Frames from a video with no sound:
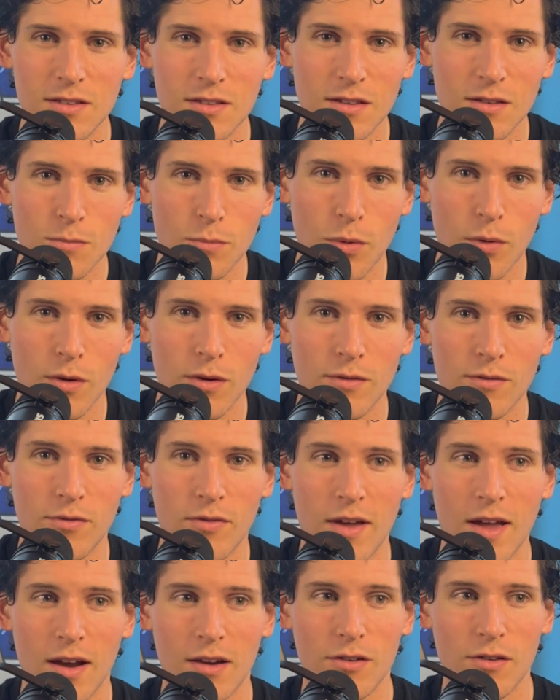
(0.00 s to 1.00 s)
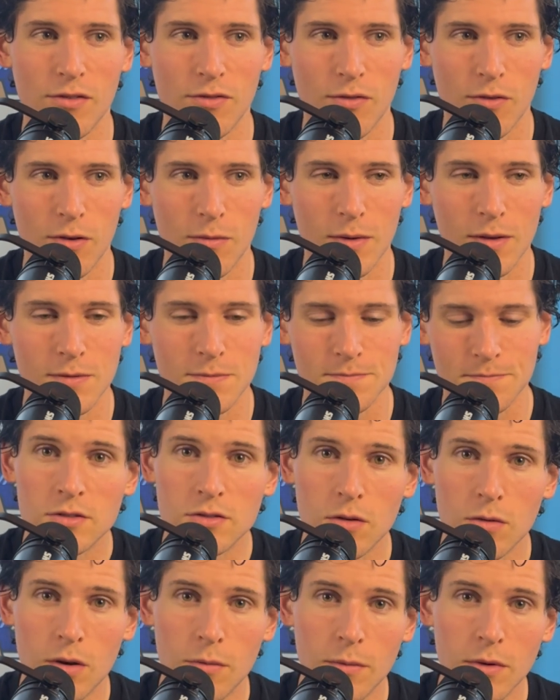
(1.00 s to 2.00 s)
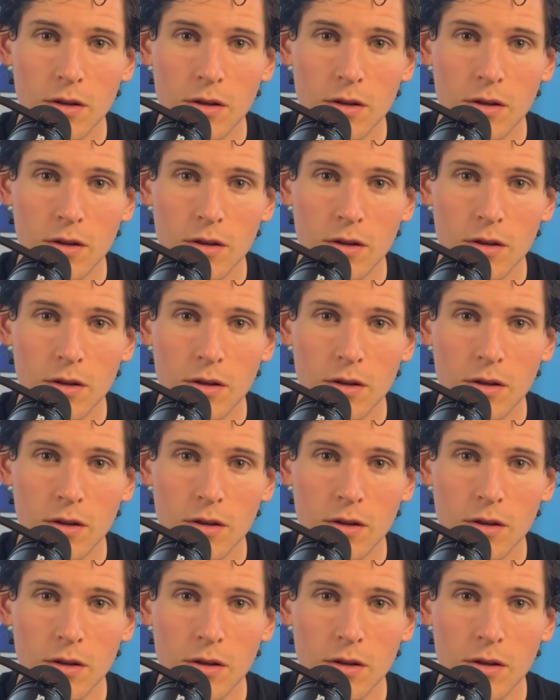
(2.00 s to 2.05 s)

an important factor for me. So what I'm